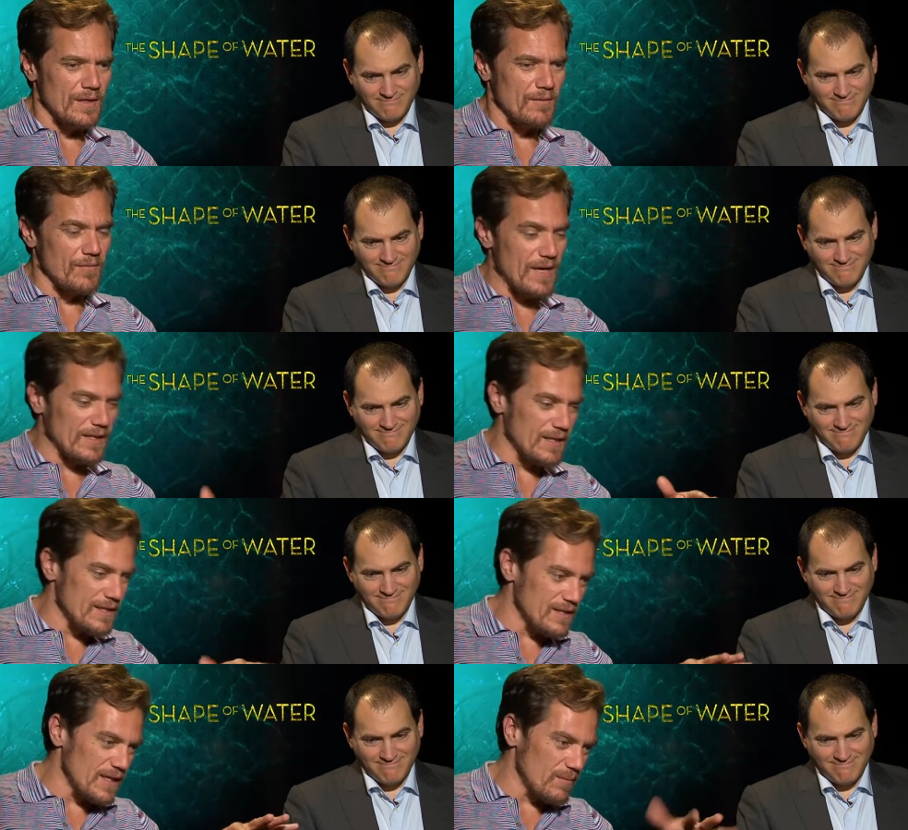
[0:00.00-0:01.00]
Speaker 1: the fact that
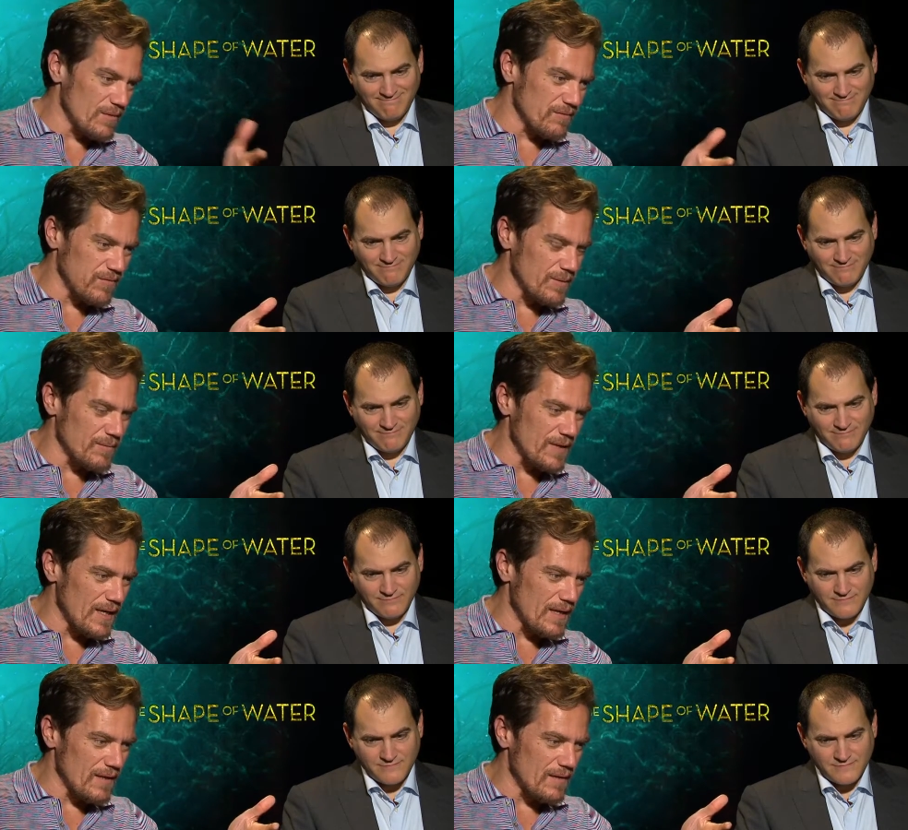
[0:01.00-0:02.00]
he's able to flip
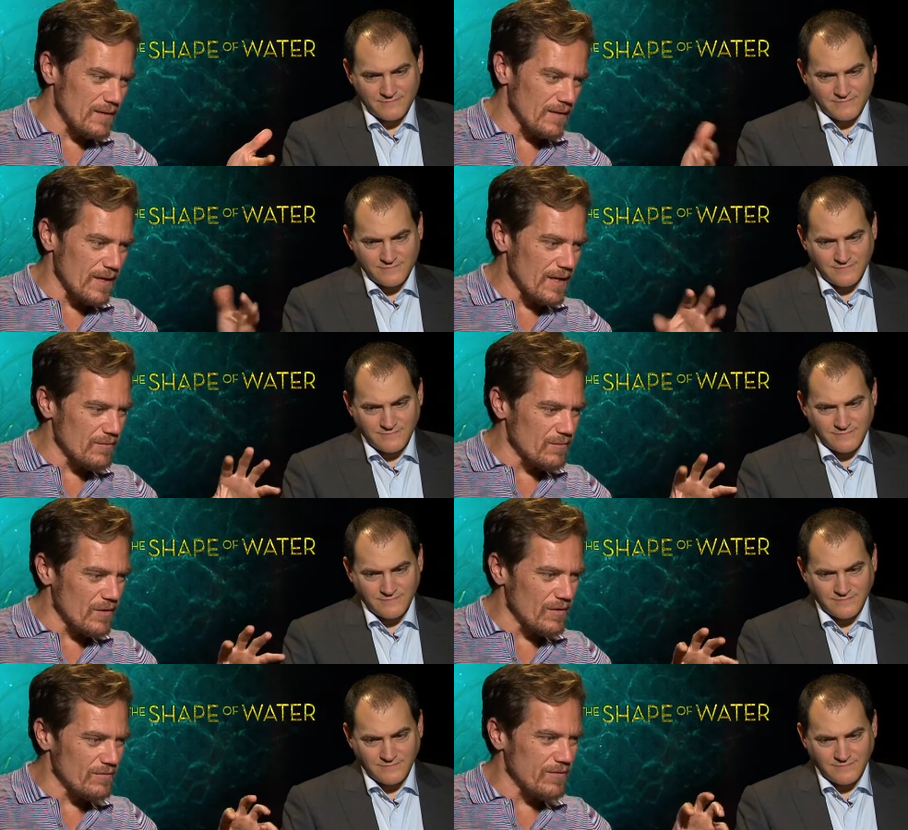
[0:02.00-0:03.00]
that kind of
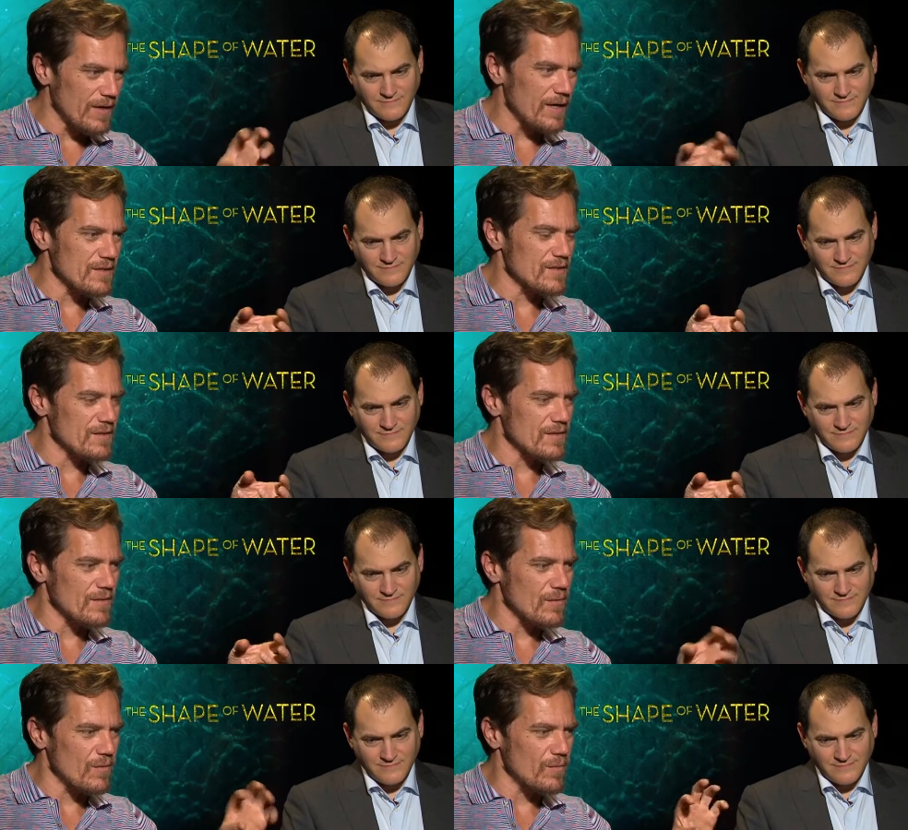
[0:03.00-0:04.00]
nullifies
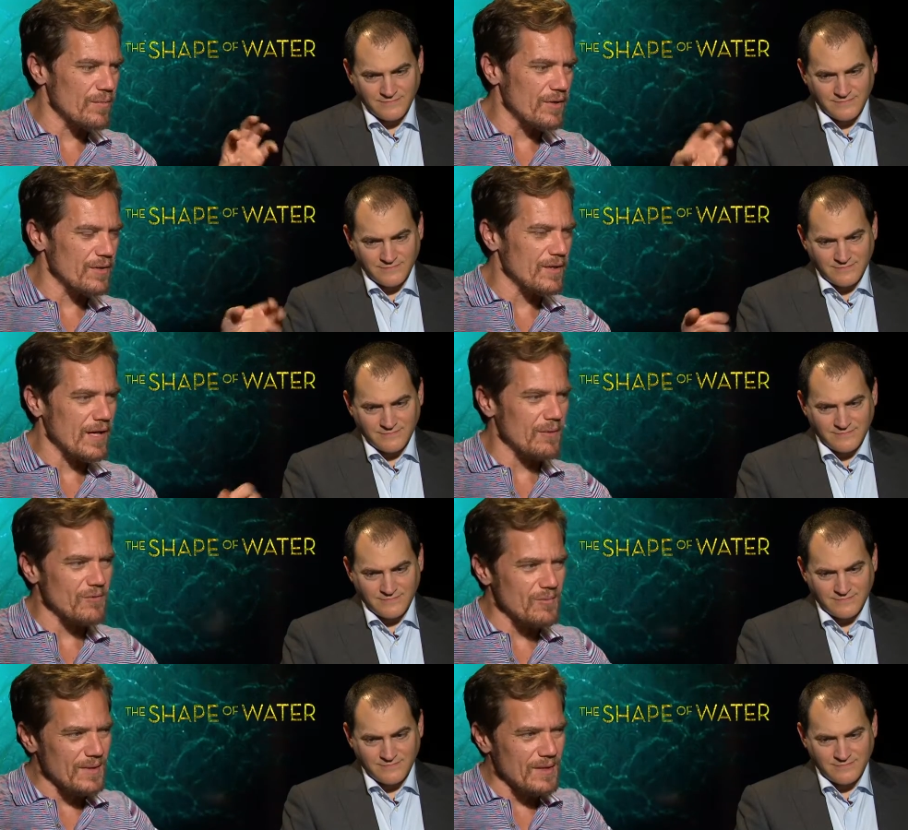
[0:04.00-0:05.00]
the whole
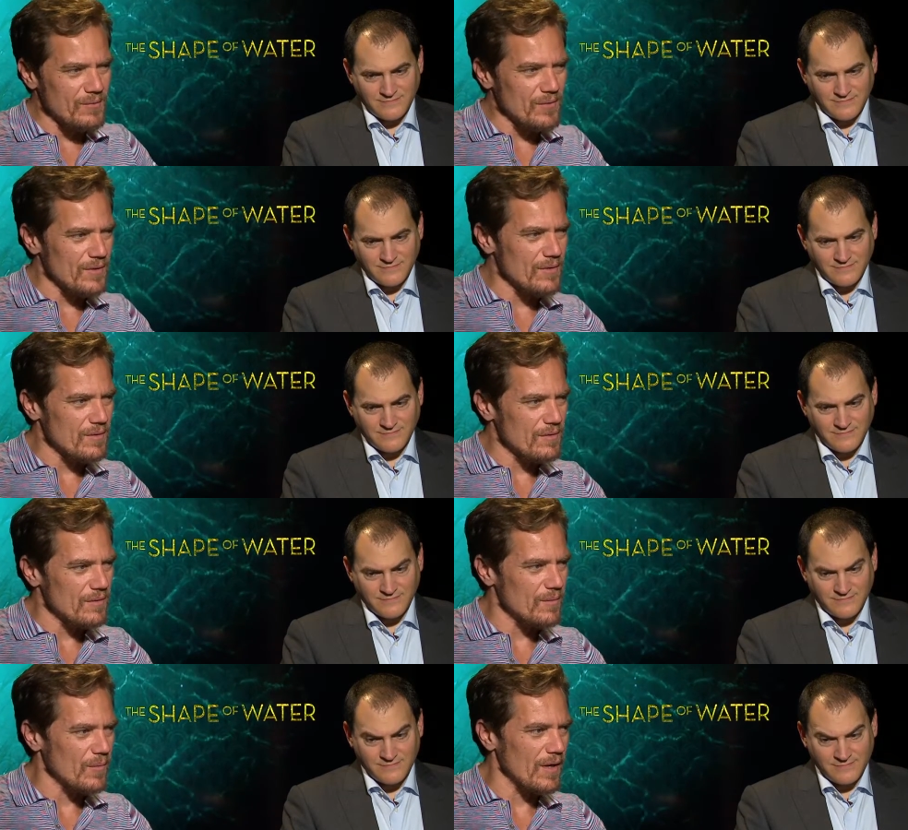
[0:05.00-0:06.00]
paradigm to begin with,
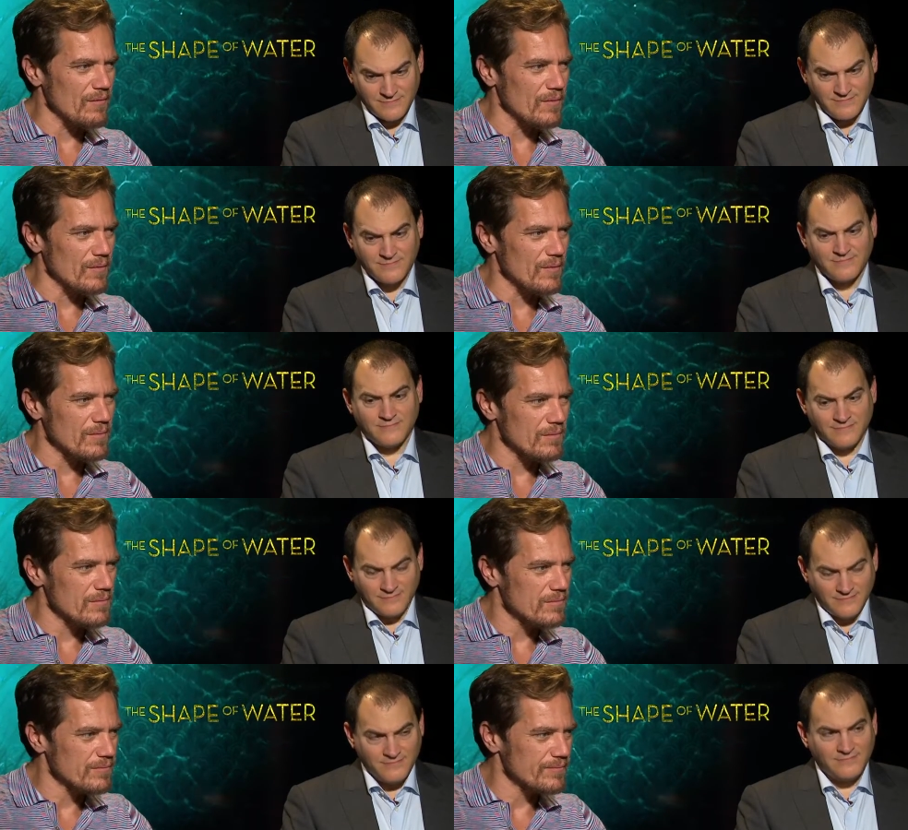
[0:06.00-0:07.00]
Speaker 2: in my view.
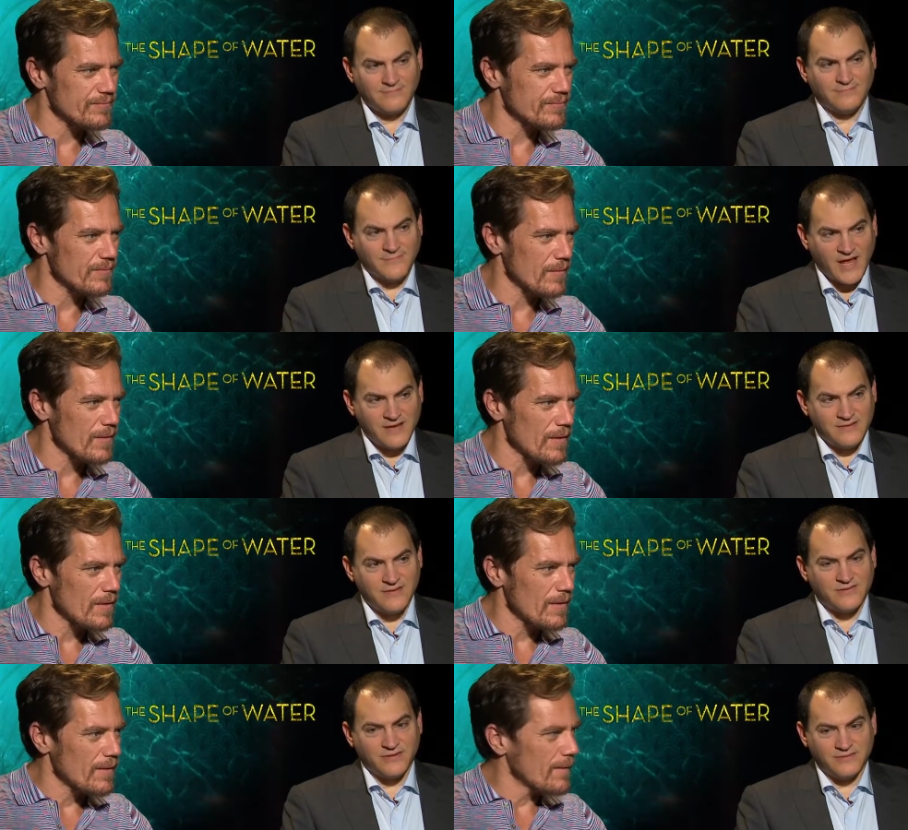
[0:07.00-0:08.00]
And
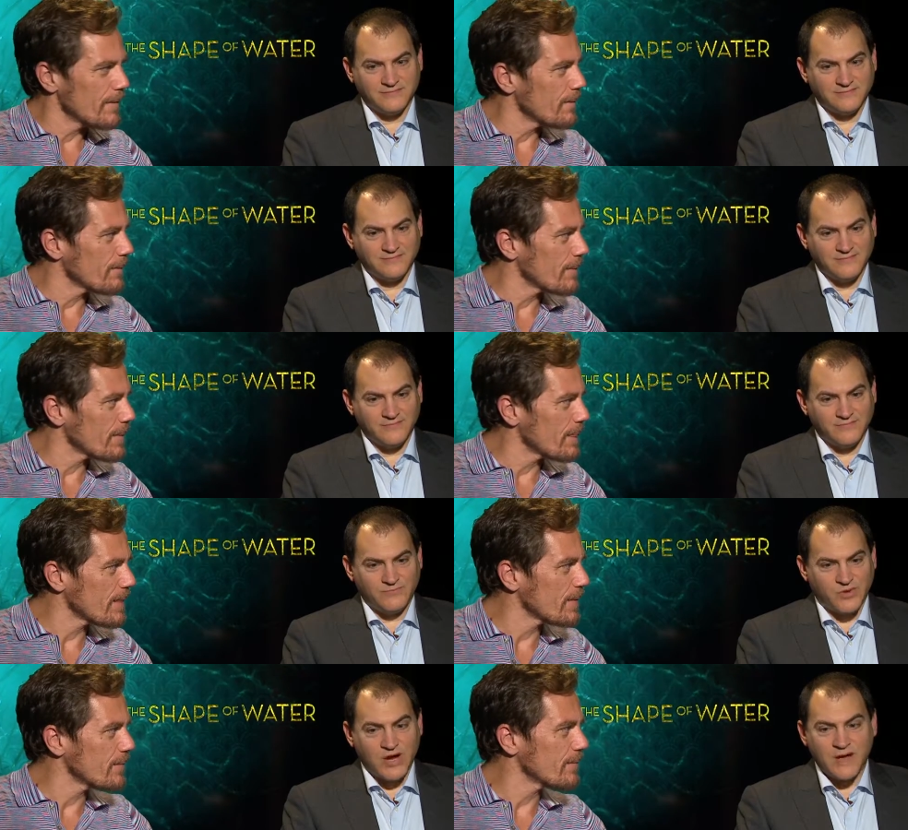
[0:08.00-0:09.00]
that the
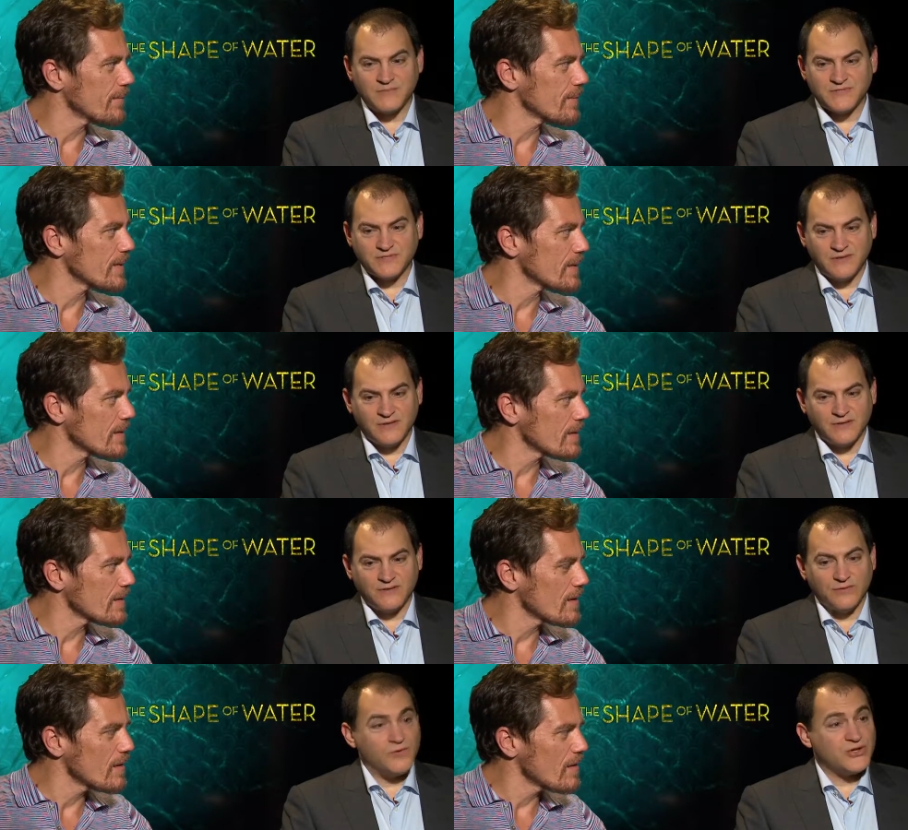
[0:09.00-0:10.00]
perhaps
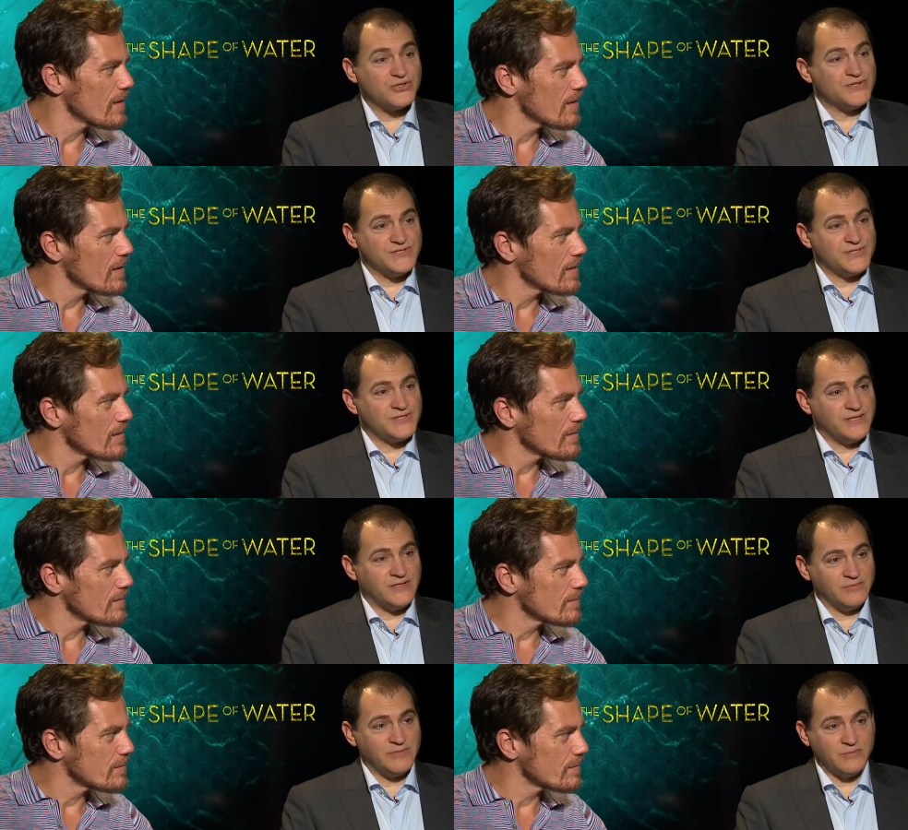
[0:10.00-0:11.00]
uh, the Russians
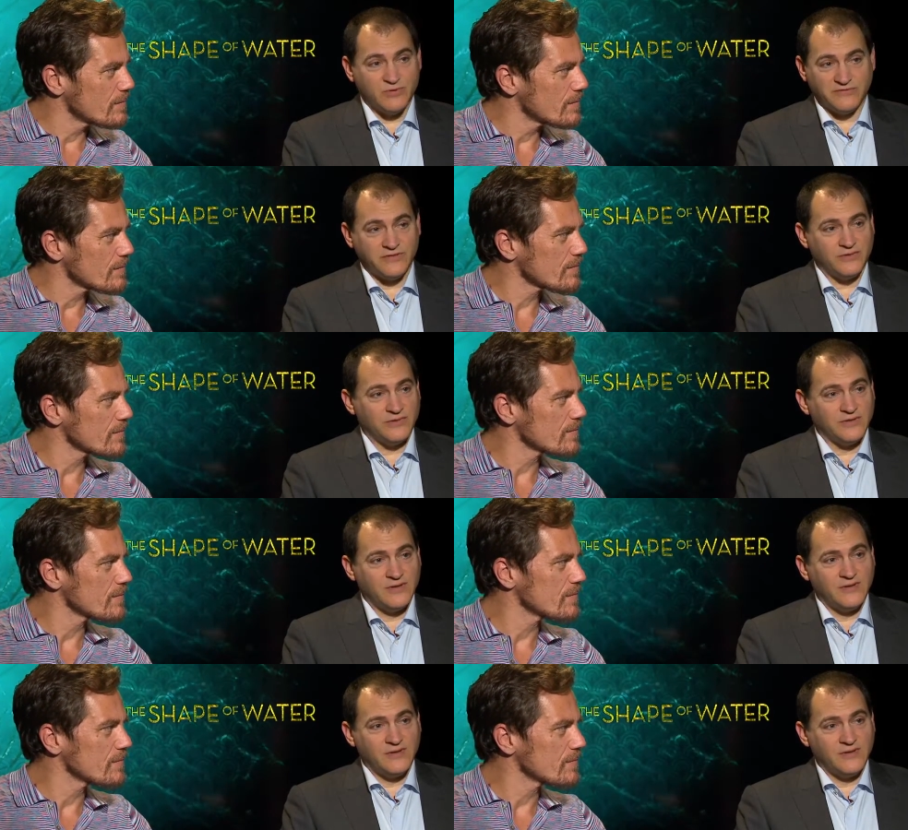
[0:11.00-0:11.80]
in a B movie or